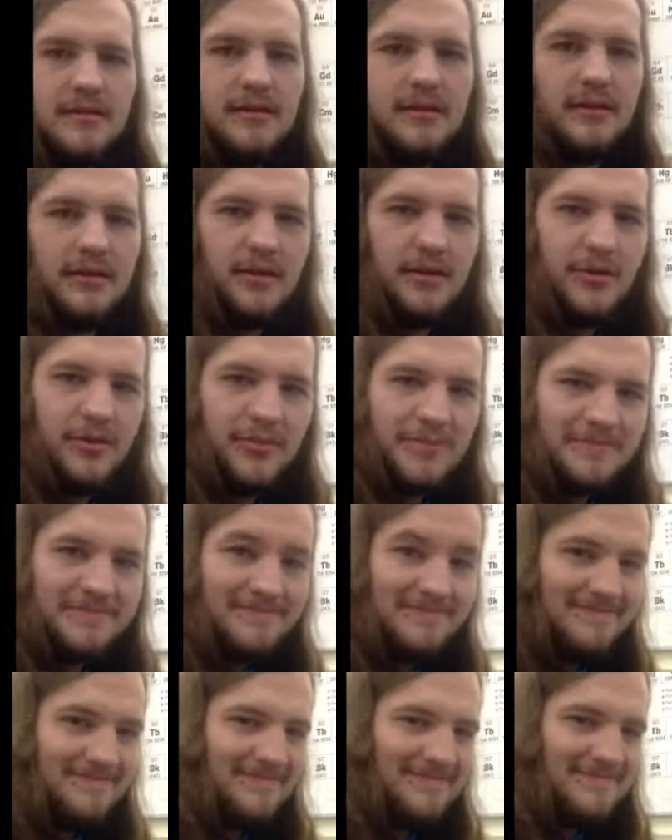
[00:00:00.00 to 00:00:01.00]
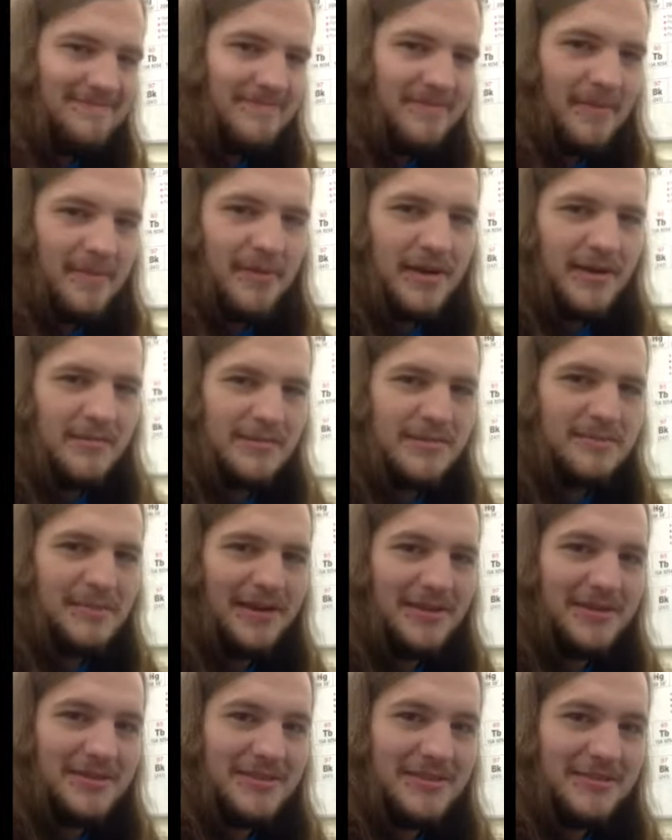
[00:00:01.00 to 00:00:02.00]
Hello, my name is
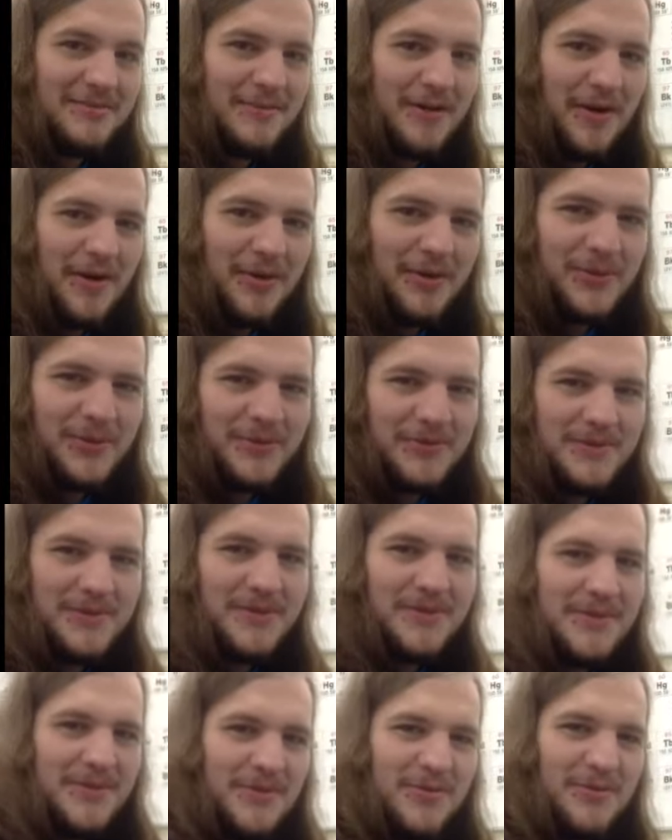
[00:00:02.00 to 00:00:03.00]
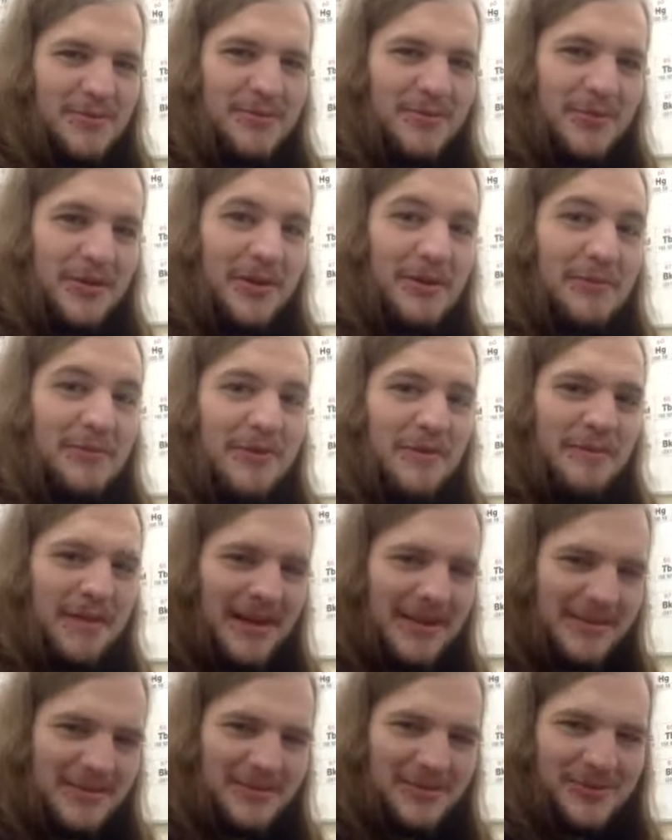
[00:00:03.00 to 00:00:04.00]
Michael D. Fowle from William Friend
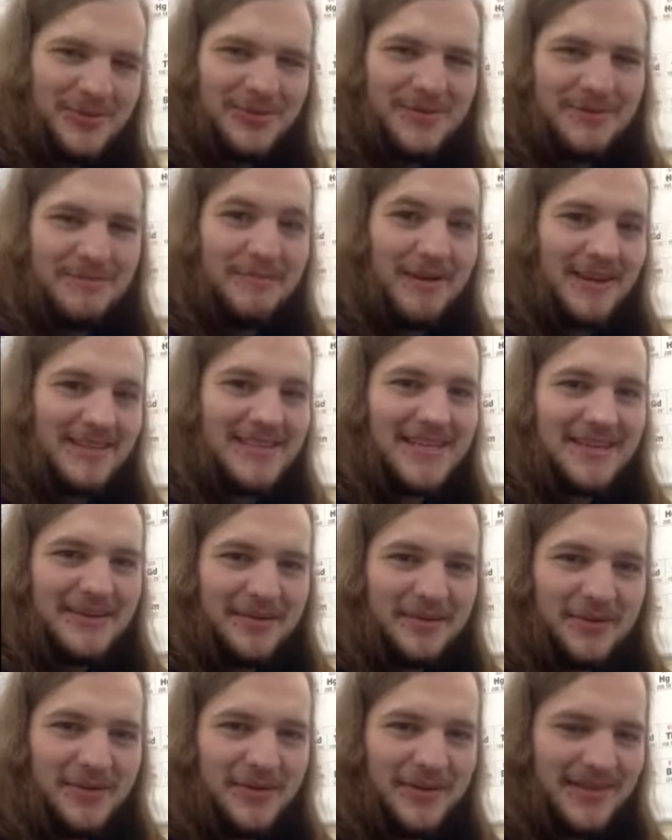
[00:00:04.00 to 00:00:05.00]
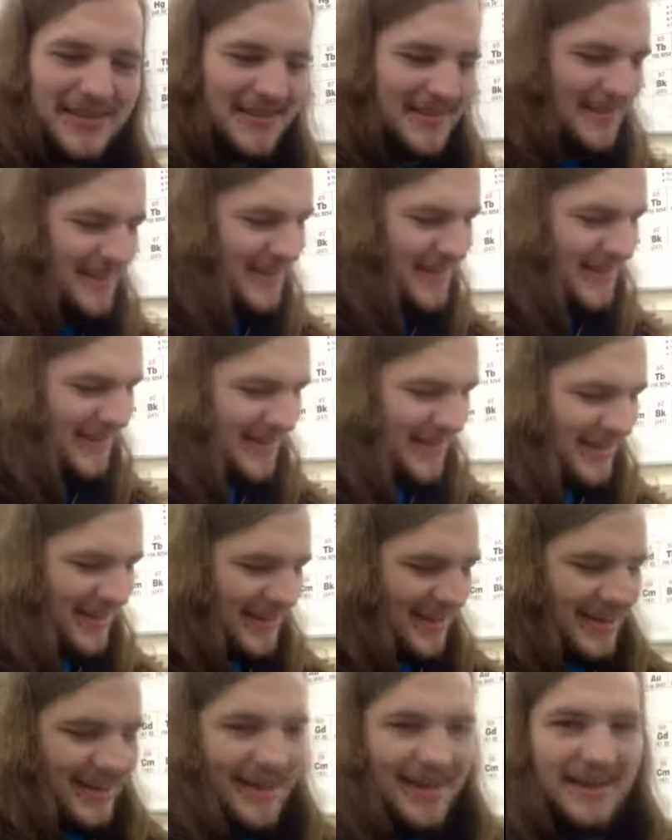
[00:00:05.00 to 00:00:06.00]
High School in Powhatan, Illinois.
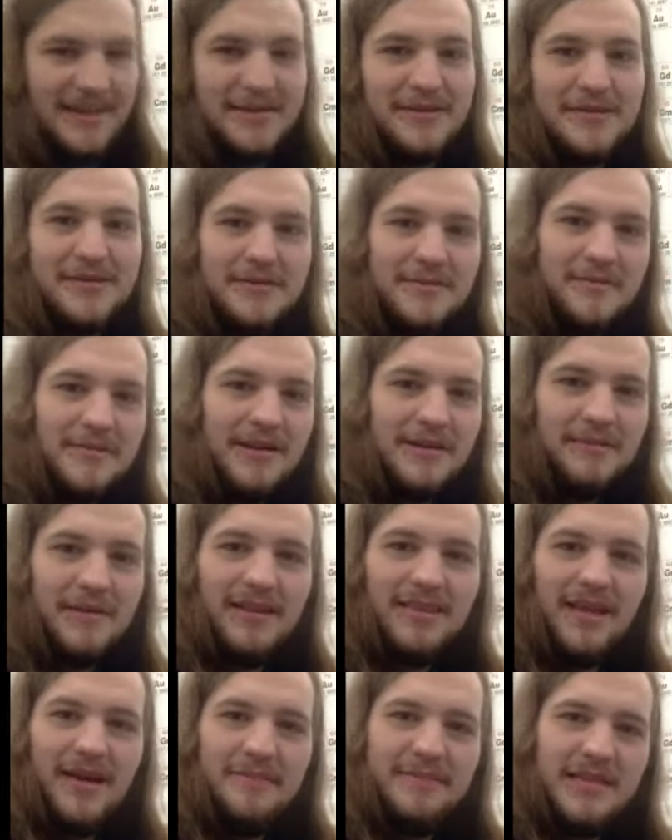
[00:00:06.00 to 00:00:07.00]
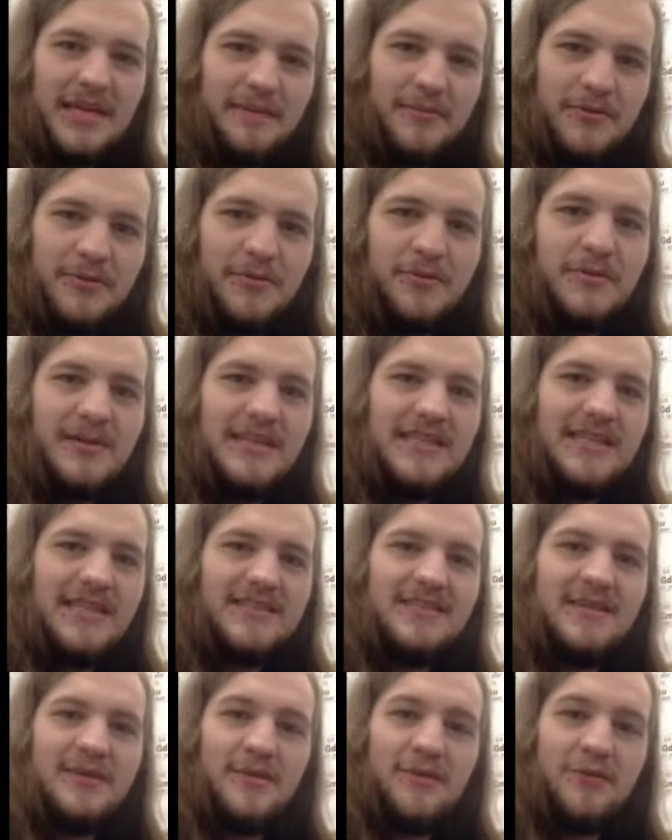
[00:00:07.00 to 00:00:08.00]
And me and my lab table, we
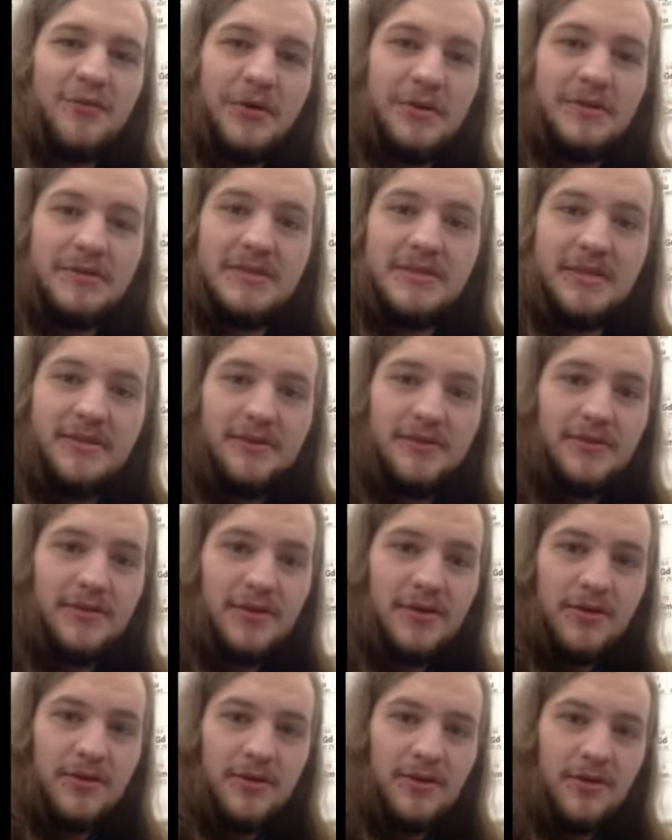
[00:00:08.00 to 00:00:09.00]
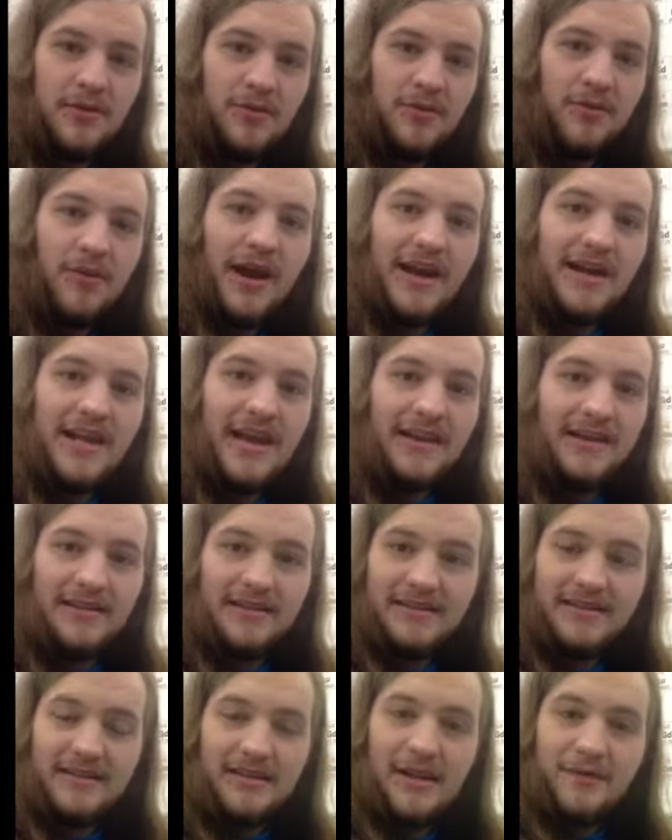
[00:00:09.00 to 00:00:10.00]
tested the frequency of right-handed
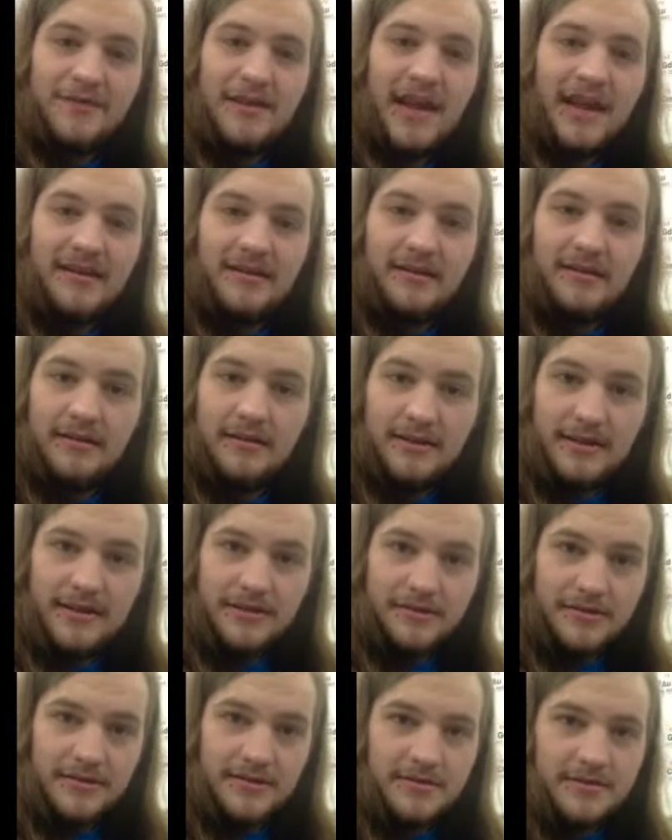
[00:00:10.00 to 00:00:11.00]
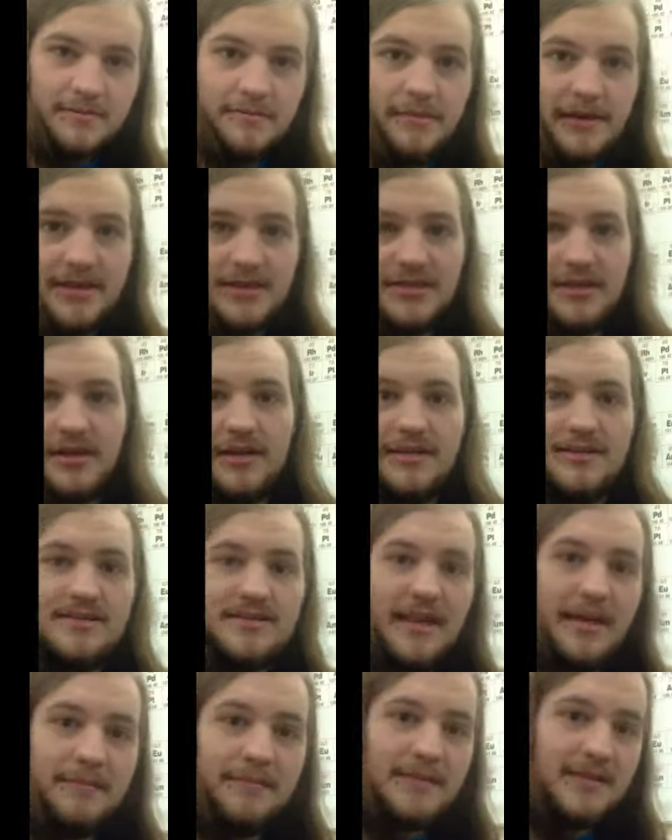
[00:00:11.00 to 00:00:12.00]
and left-handed alleles based on a
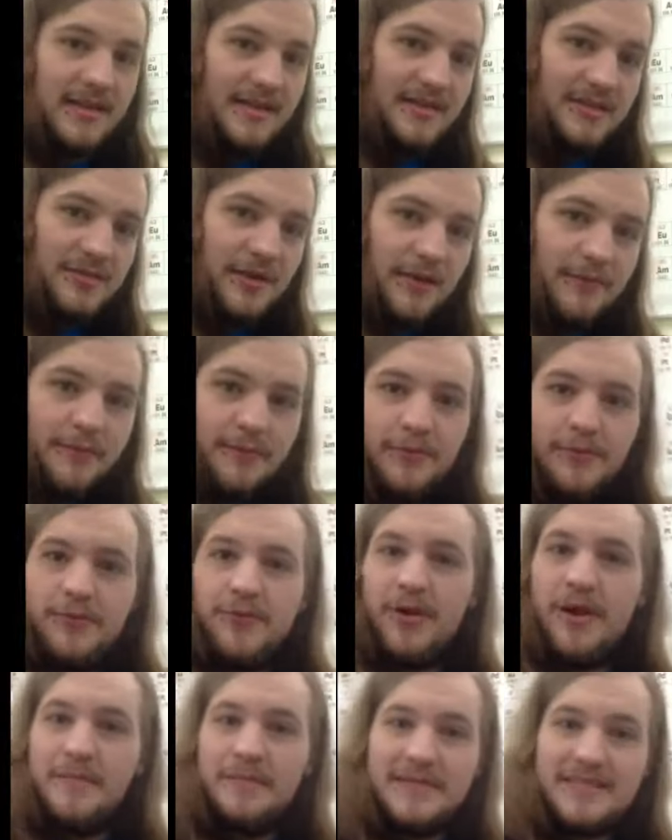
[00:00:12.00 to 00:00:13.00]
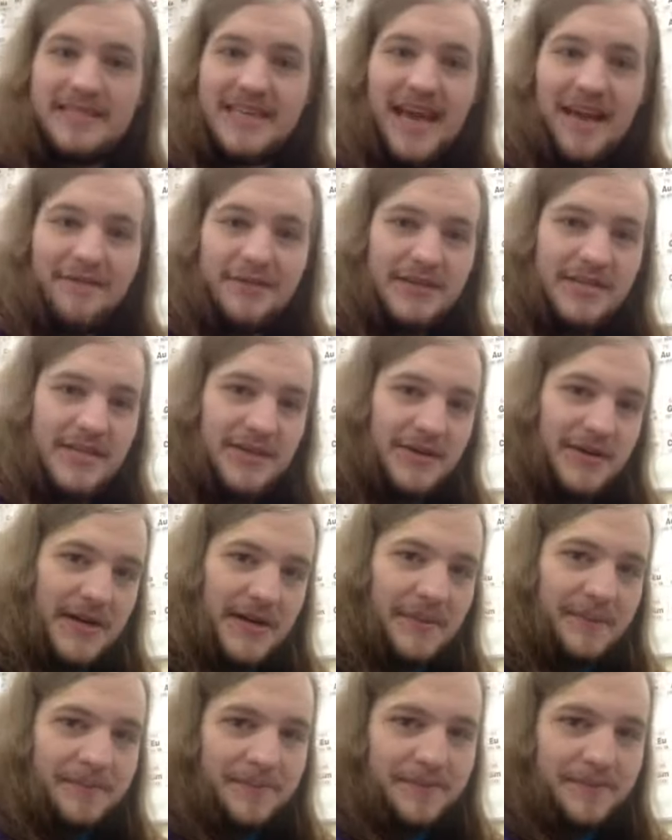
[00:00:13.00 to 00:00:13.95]
sample size drive from Friend's cafeteria.